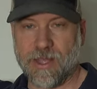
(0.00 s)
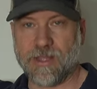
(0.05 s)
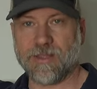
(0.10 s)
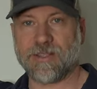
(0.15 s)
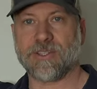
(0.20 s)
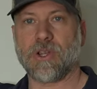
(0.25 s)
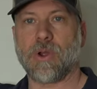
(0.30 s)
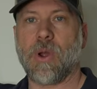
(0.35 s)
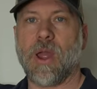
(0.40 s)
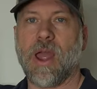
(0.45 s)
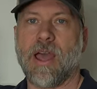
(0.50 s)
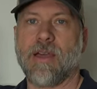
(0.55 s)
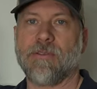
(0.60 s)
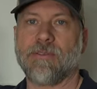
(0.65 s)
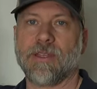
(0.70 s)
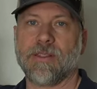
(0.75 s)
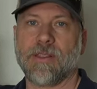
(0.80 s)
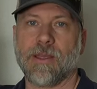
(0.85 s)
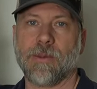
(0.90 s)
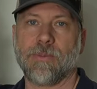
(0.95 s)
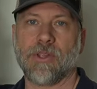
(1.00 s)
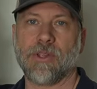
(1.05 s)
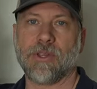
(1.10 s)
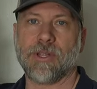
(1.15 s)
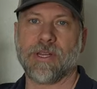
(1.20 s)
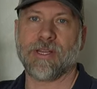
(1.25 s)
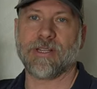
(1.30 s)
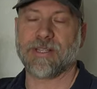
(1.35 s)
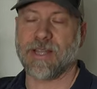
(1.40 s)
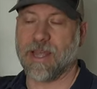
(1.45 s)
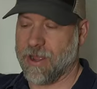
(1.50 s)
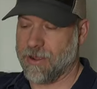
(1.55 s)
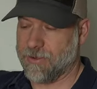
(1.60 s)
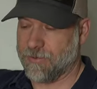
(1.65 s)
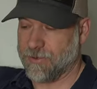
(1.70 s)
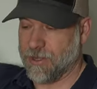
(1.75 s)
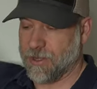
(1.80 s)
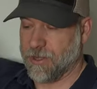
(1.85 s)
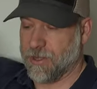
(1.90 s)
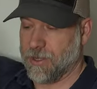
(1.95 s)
and so having the ability to have